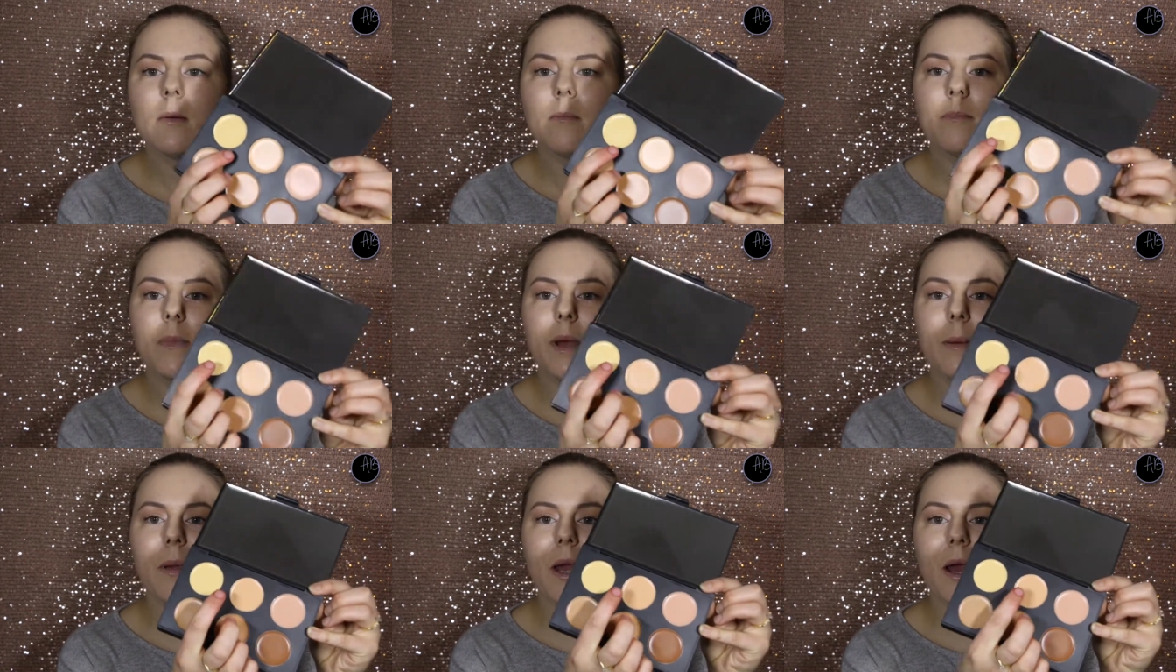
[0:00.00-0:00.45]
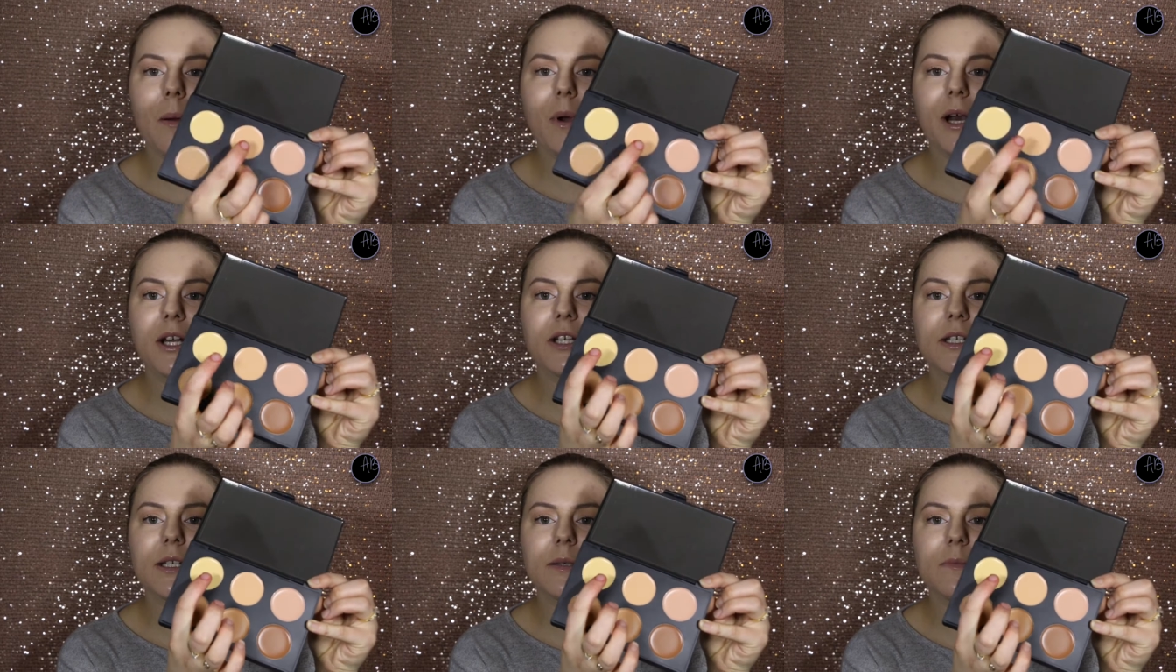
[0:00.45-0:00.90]
Maybe I
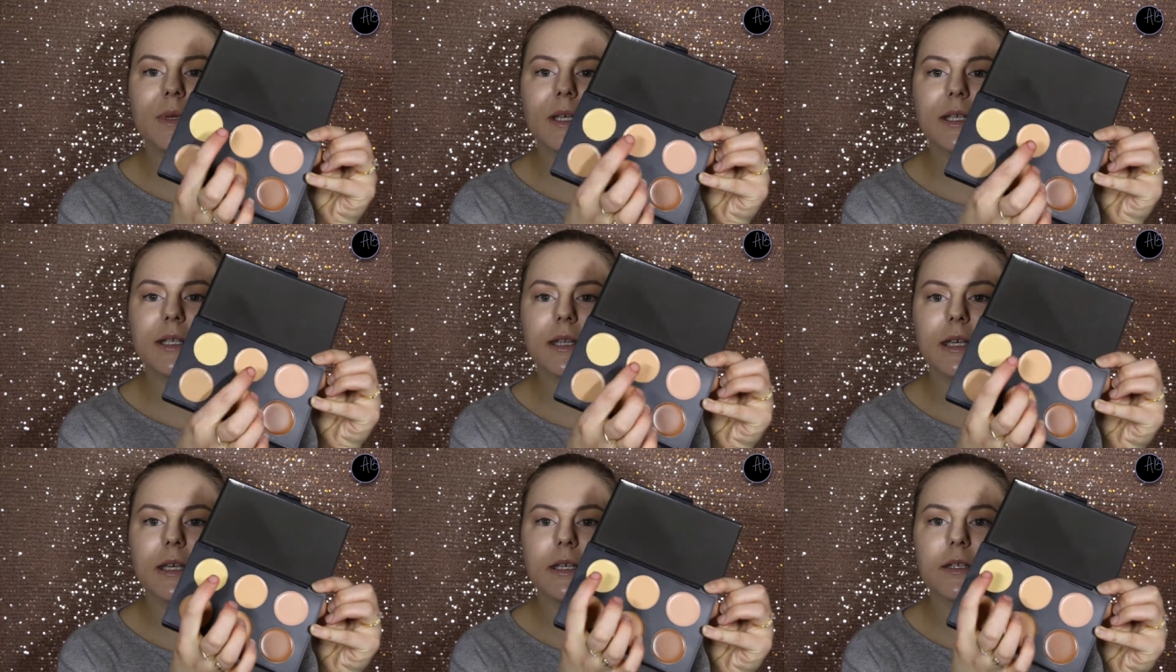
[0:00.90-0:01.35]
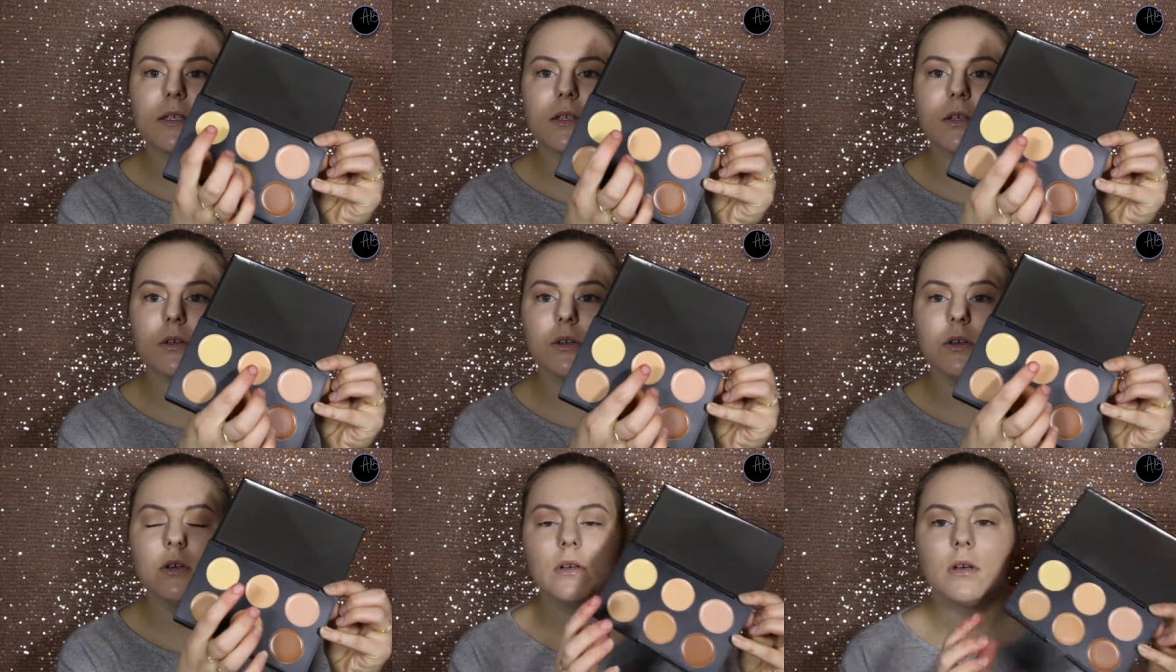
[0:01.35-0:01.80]
might just mix these
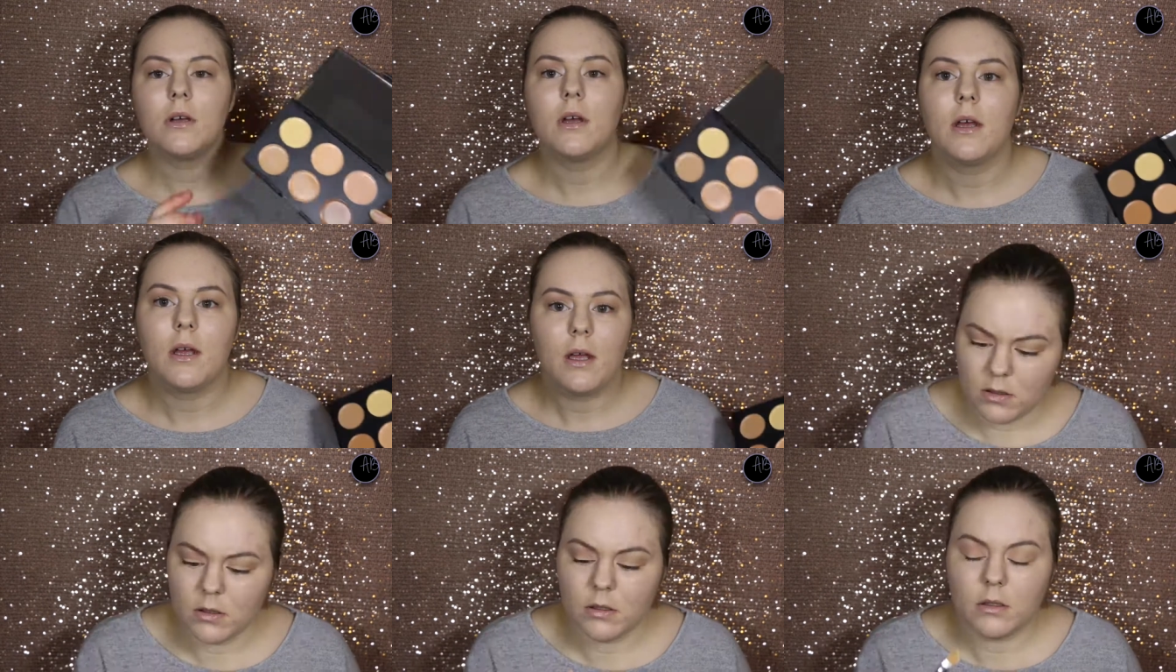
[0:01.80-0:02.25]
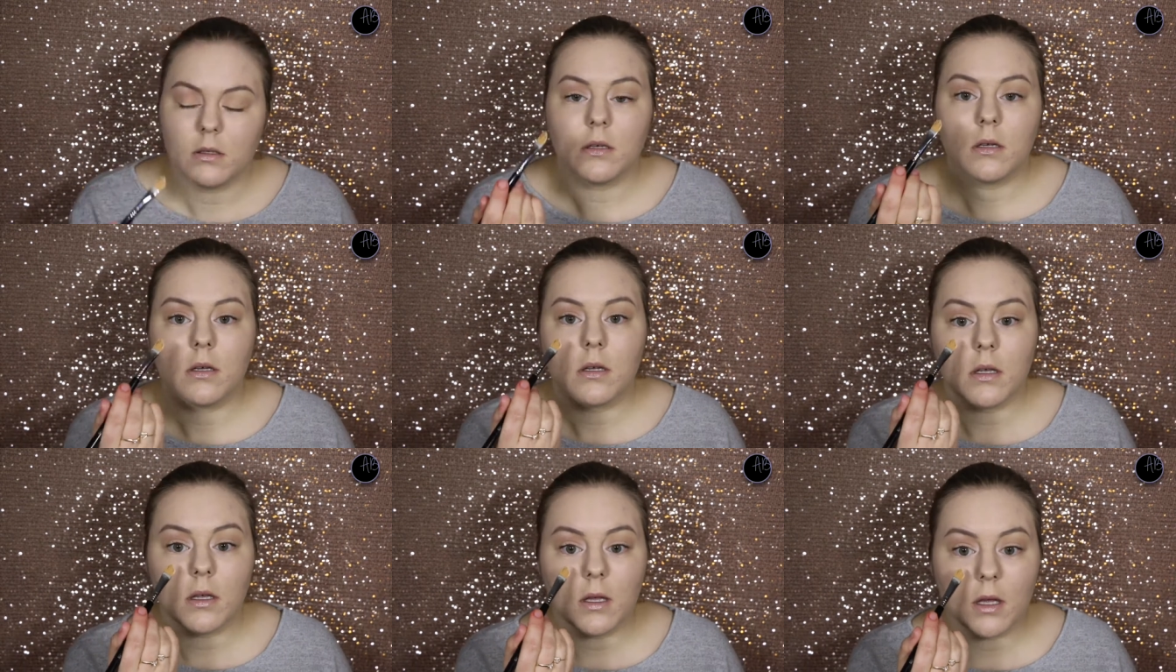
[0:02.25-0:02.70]
two.
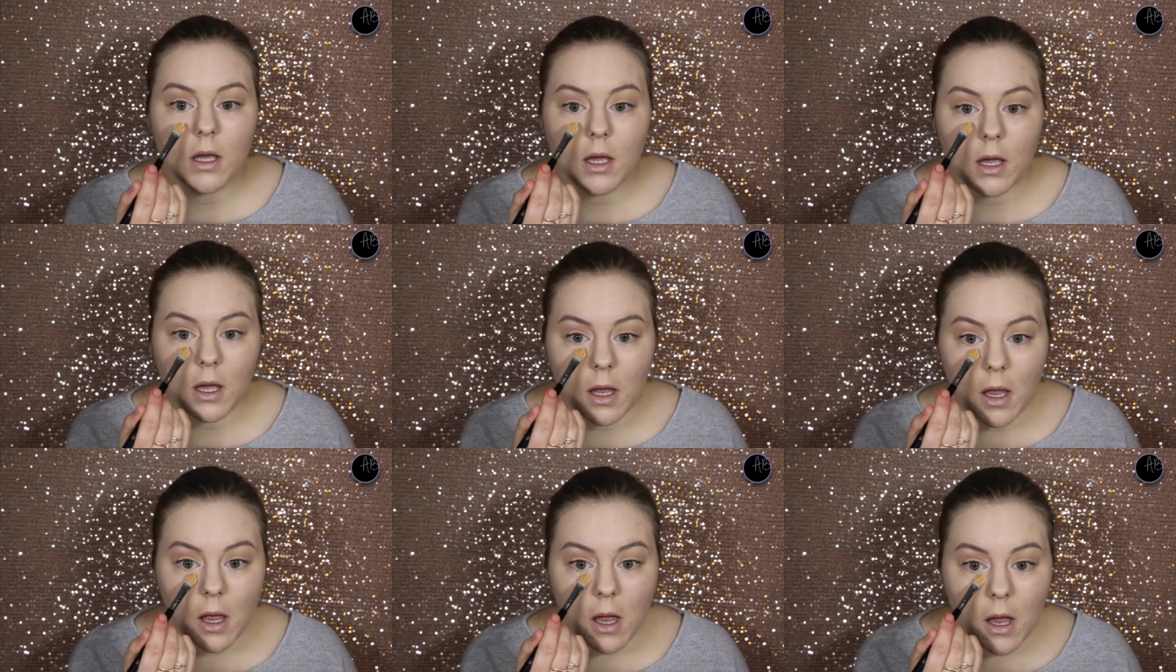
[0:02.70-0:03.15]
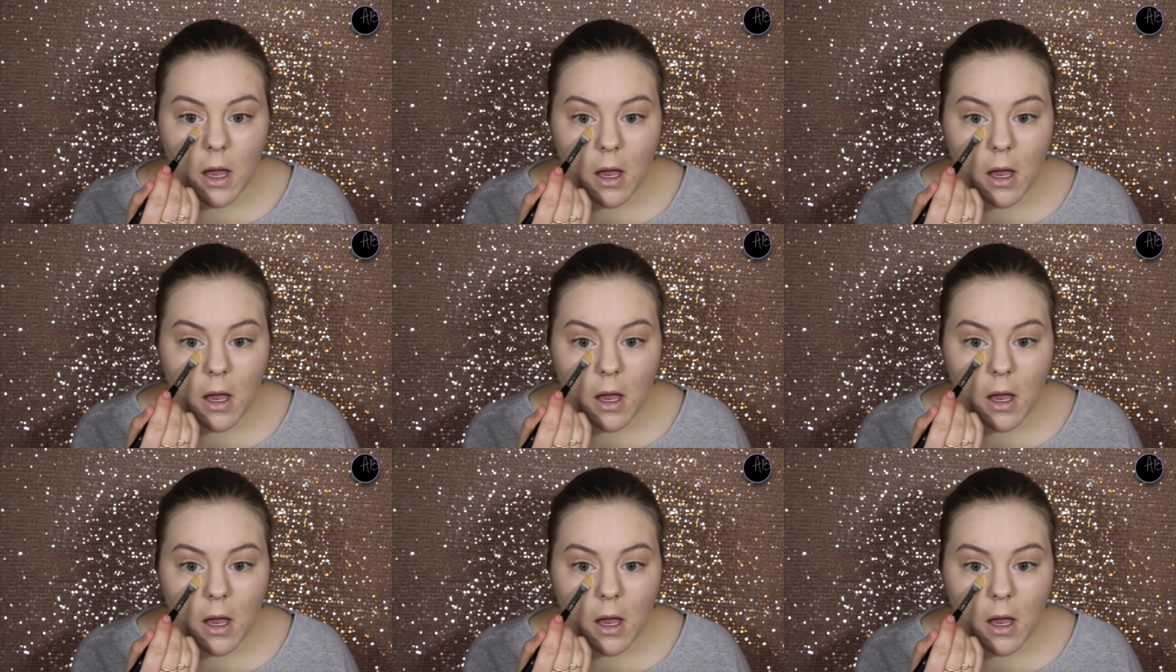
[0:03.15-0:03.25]
Okay.